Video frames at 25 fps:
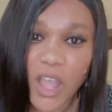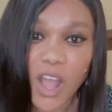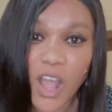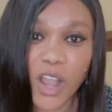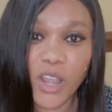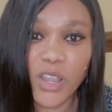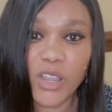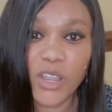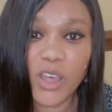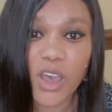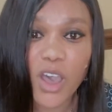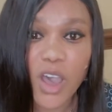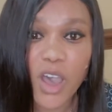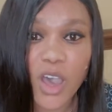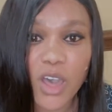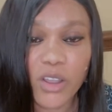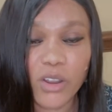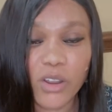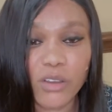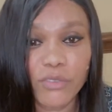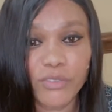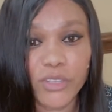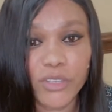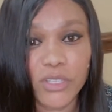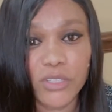a lot
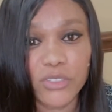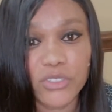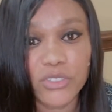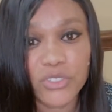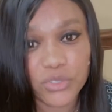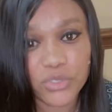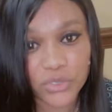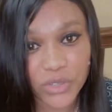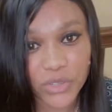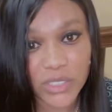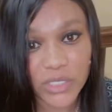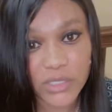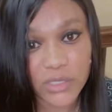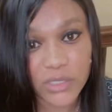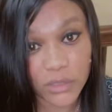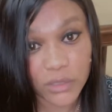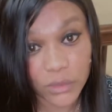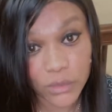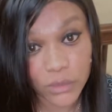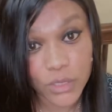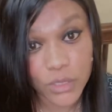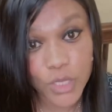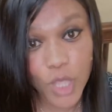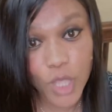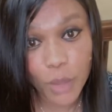of
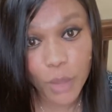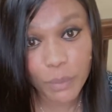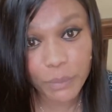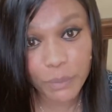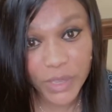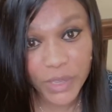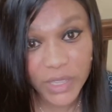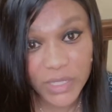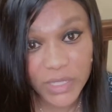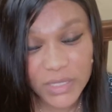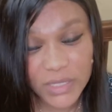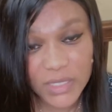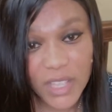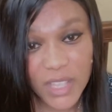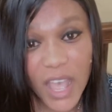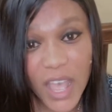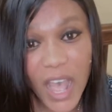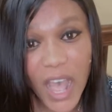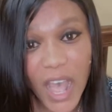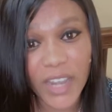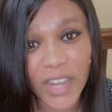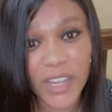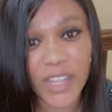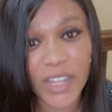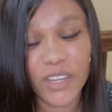interesting topics
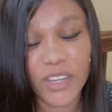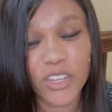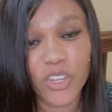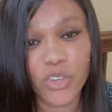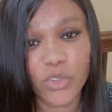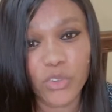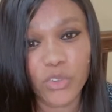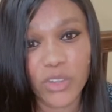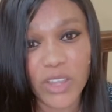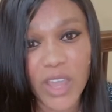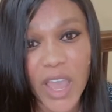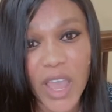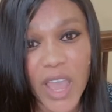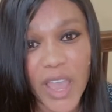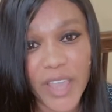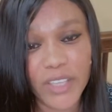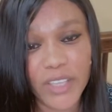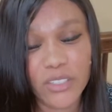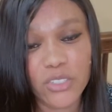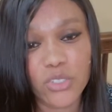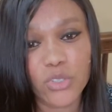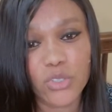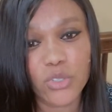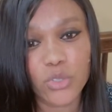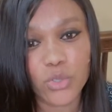and I need you
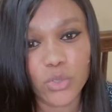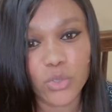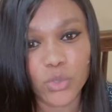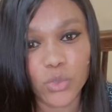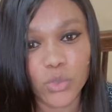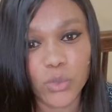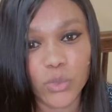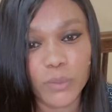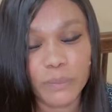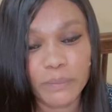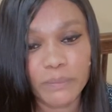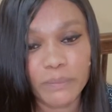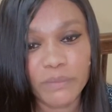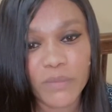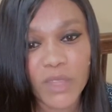guys to